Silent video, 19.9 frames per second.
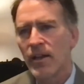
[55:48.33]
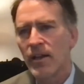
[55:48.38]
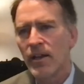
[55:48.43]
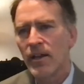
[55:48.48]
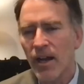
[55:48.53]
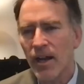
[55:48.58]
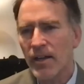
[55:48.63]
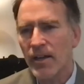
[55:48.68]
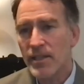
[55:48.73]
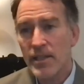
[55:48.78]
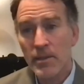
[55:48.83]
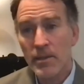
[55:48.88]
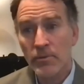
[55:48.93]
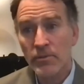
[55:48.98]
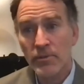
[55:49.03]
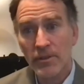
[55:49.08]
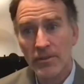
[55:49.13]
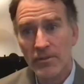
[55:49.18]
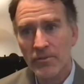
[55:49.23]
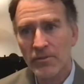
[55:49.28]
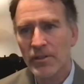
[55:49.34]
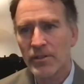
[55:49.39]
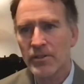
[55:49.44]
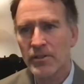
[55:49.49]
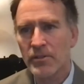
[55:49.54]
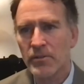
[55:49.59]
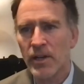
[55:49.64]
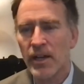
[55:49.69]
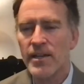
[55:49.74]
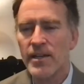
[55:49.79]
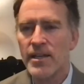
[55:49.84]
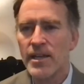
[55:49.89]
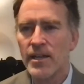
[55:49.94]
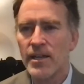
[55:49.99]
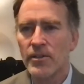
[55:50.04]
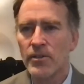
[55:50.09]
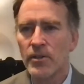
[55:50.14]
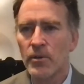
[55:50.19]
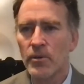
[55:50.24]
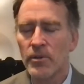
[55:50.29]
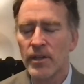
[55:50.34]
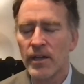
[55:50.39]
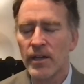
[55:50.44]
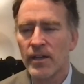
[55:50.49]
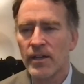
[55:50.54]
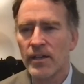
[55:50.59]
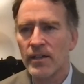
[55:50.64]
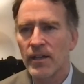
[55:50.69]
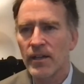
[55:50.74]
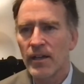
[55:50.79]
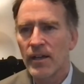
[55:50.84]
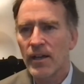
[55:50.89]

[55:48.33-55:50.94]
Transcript: Uh, he was considered a great hero there.